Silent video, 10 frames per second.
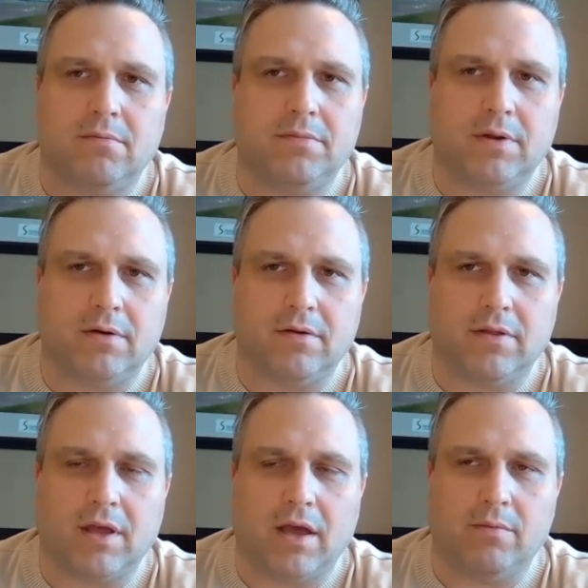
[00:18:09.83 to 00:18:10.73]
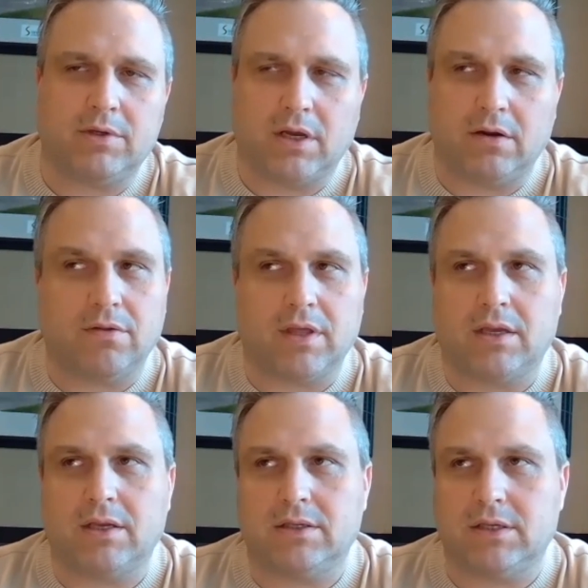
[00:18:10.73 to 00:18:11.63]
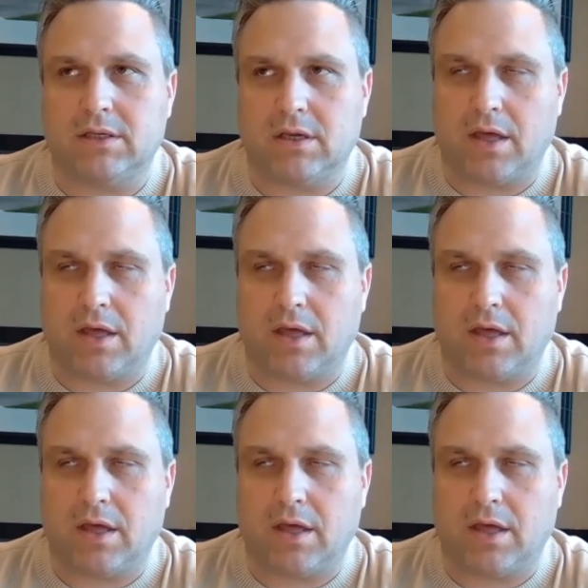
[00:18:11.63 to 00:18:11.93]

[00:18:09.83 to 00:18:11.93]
which I don't think exists.